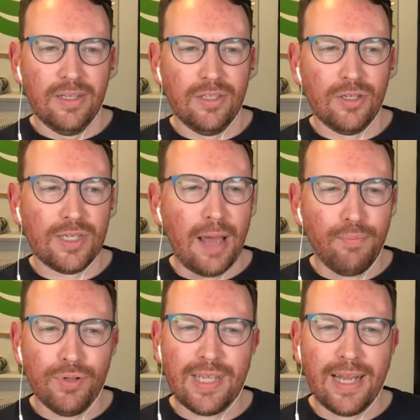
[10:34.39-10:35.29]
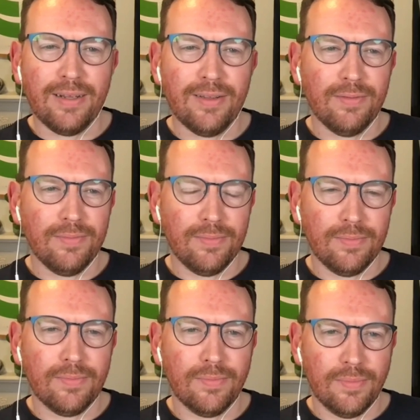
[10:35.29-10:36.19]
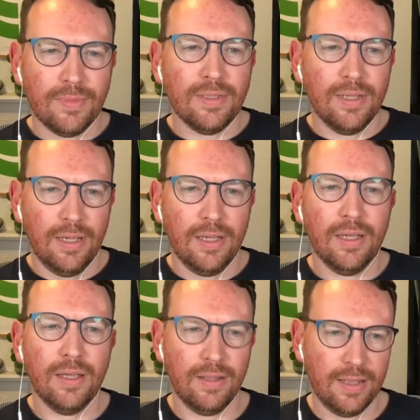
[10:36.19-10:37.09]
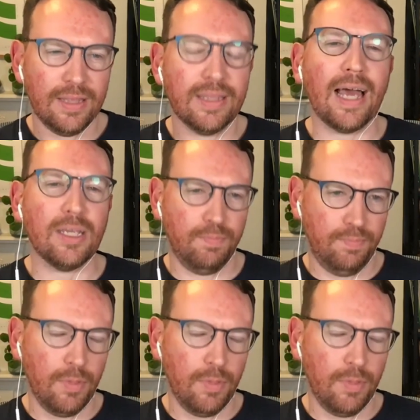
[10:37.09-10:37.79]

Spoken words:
does that present... By the way, that is part of what I'm going to be talking about.